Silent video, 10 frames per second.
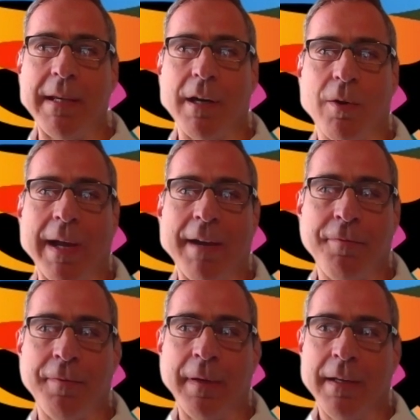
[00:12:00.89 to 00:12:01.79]
PRF
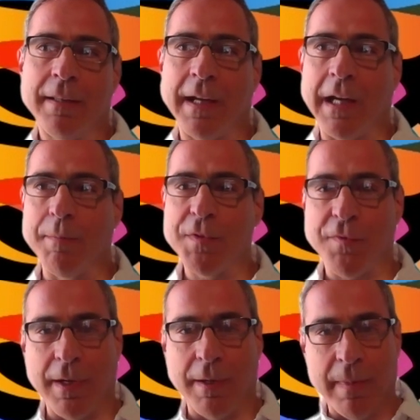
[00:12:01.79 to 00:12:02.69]
that comes
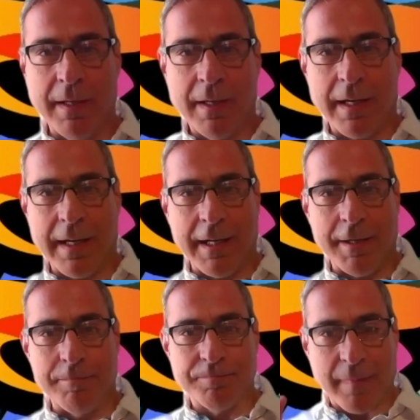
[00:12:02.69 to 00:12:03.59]
from
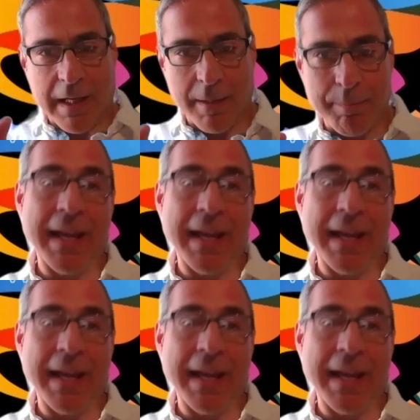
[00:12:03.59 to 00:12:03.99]
plant